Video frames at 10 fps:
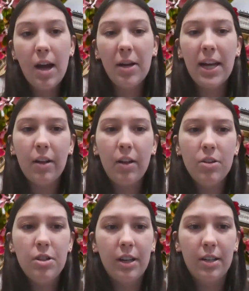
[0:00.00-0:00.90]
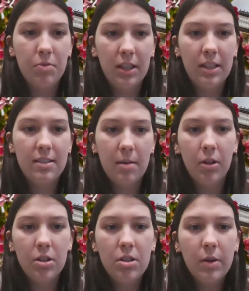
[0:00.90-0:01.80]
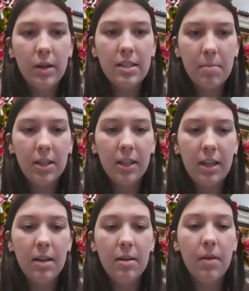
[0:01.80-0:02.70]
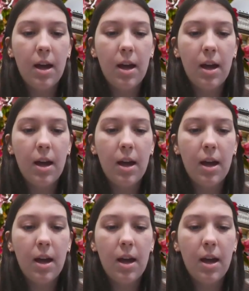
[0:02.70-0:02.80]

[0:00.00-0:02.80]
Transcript: Mechanical engineering is really similar to it typically.